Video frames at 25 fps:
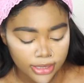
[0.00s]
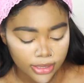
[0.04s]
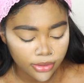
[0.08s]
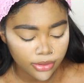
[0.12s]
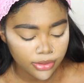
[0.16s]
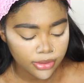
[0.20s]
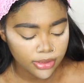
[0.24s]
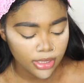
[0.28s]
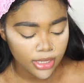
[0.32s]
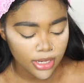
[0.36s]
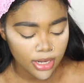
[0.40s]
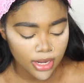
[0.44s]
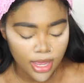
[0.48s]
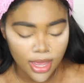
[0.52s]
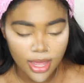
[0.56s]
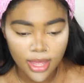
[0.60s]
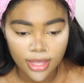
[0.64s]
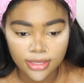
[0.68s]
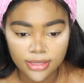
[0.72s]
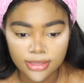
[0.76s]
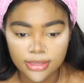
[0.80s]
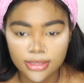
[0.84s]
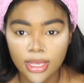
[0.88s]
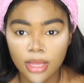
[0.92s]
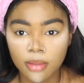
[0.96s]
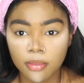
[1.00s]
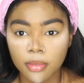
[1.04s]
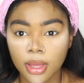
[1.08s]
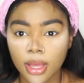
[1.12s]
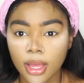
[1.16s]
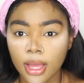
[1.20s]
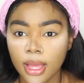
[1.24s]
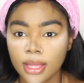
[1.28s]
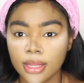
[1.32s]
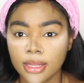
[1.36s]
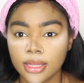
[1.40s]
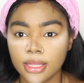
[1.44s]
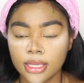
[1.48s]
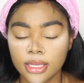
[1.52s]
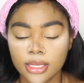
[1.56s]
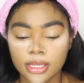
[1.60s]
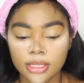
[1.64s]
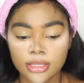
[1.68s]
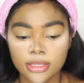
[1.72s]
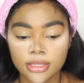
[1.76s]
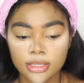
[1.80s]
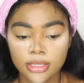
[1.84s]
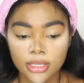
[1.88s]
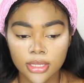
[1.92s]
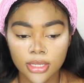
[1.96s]
I used to not set my
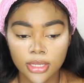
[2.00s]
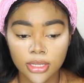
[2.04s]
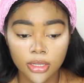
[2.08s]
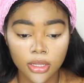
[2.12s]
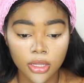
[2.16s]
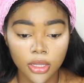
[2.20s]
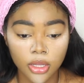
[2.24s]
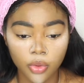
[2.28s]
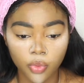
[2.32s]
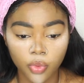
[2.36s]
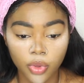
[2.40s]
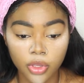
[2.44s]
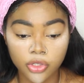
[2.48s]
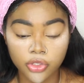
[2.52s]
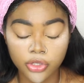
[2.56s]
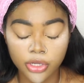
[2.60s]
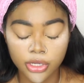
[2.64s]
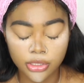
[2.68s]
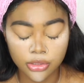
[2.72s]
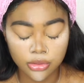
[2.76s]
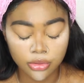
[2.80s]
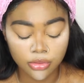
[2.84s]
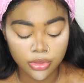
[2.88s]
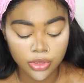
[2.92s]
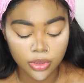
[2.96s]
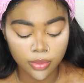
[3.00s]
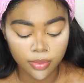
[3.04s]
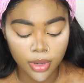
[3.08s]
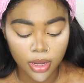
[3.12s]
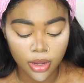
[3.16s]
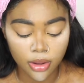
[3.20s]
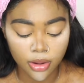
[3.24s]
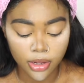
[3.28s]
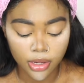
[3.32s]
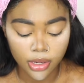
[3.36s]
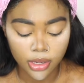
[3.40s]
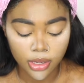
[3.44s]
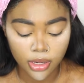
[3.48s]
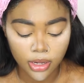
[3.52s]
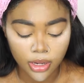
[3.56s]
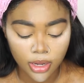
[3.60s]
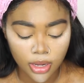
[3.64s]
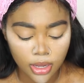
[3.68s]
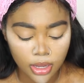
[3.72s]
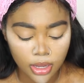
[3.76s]
eyelids with translucent powder.